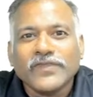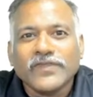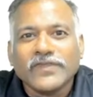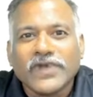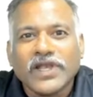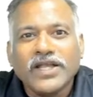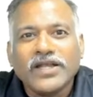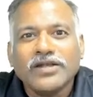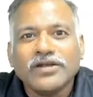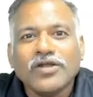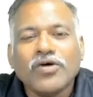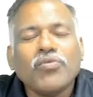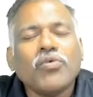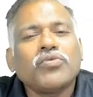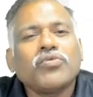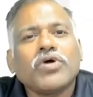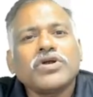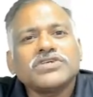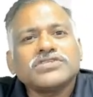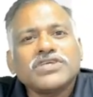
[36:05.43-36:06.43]
Right now,
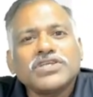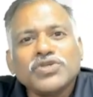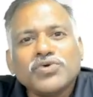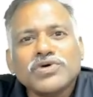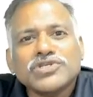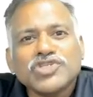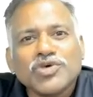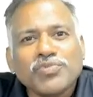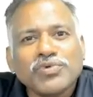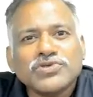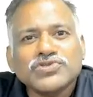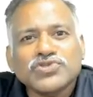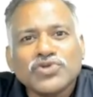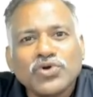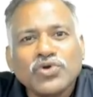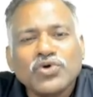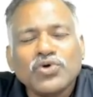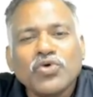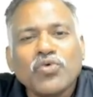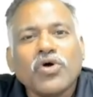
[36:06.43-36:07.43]
what is it you are supposed to
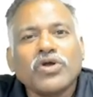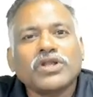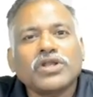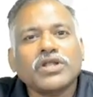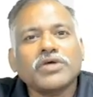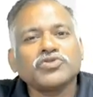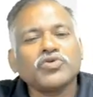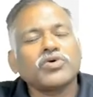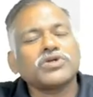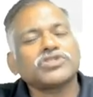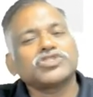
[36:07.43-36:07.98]
do? You are